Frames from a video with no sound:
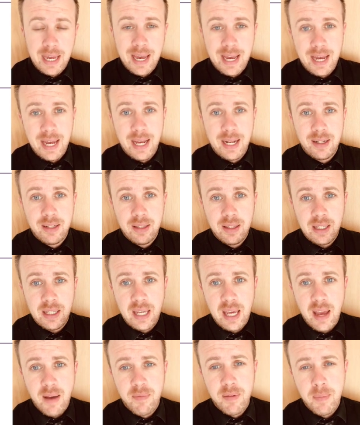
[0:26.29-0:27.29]
and think
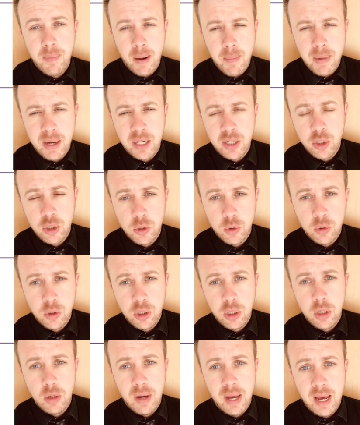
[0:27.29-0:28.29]
carefully about making sure that
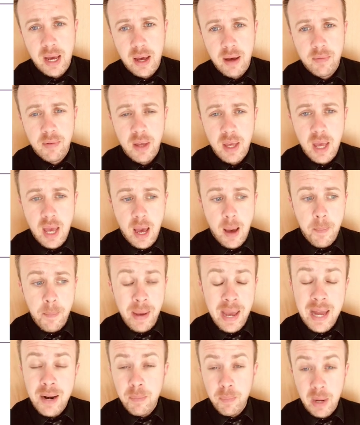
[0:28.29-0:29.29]
you have a
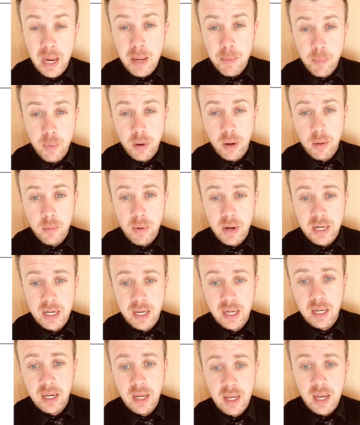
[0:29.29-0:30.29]
pen and paper
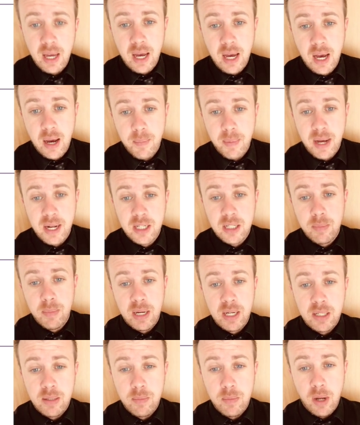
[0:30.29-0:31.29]
ready and to
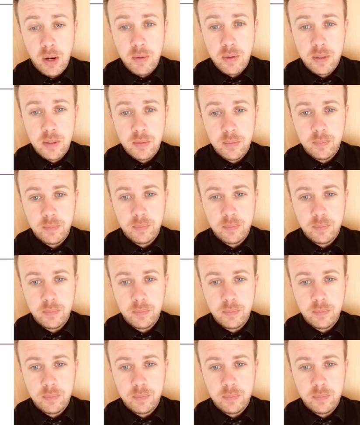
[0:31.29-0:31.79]
make some notes.